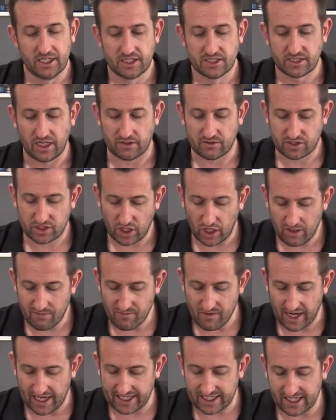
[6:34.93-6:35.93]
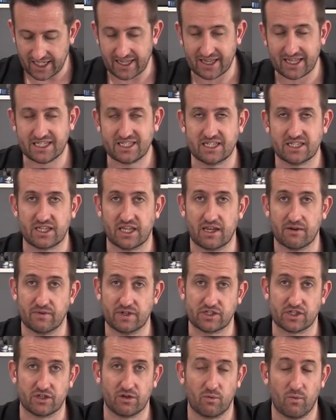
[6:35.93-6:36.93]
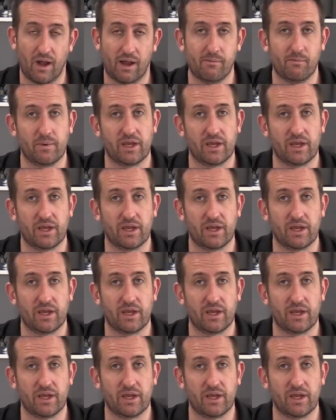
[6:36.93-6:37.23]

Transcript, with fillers: So Tomb Raider, this is the original one.